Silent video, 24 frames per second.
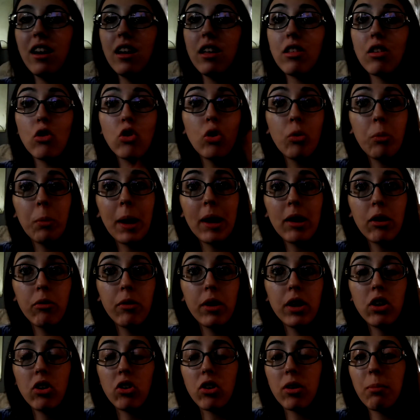So no matter
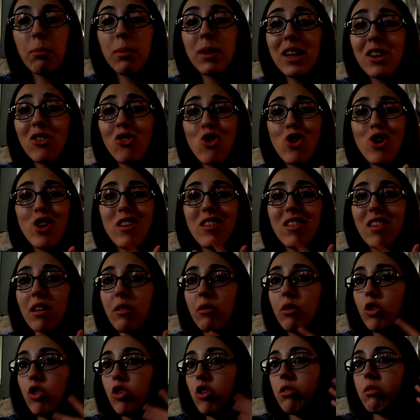what your complexion is,
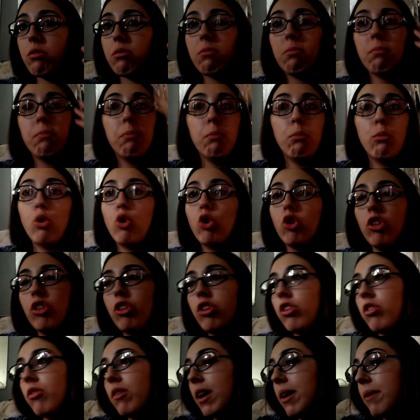it will just mold
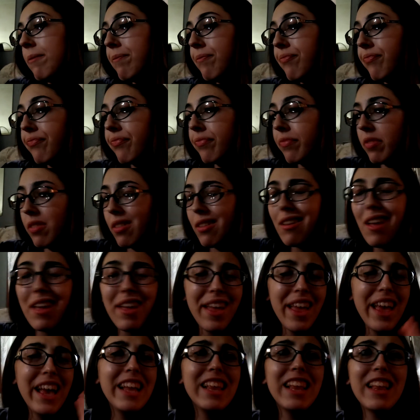to it.
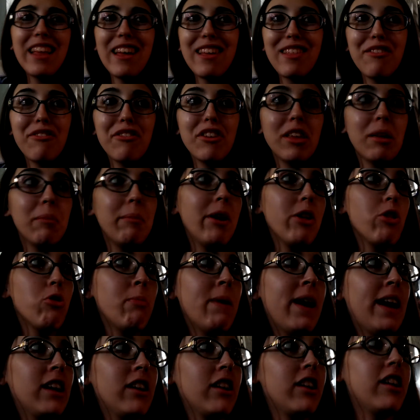And it doesn't really much
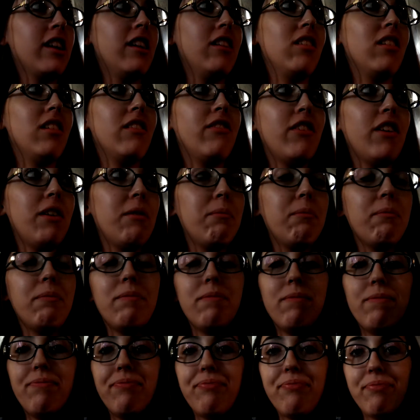matter because if it
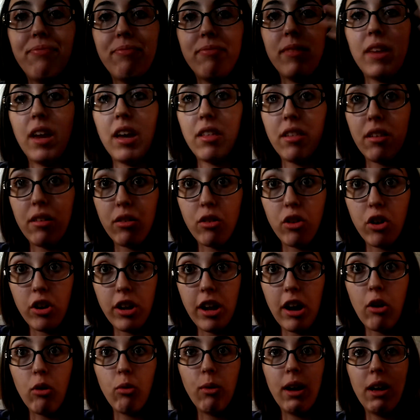doesn't turn
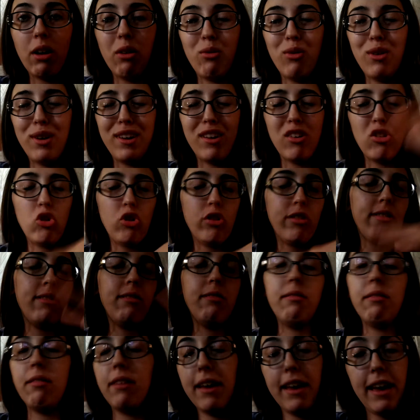out well, we can just
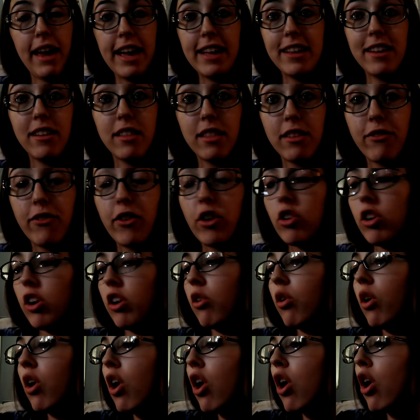edit the
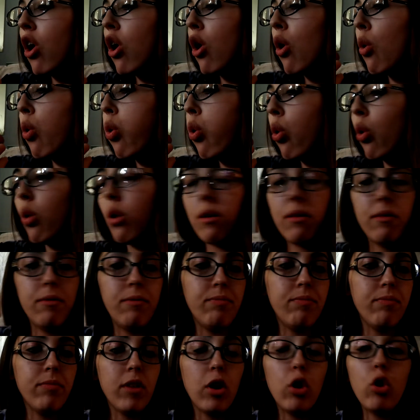photo.
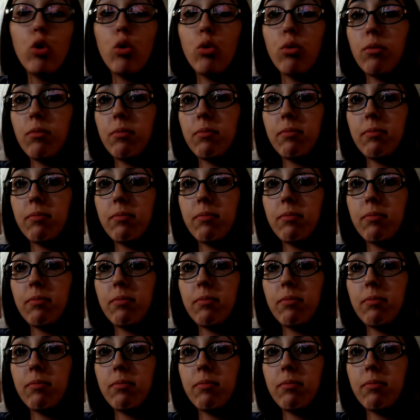Oh,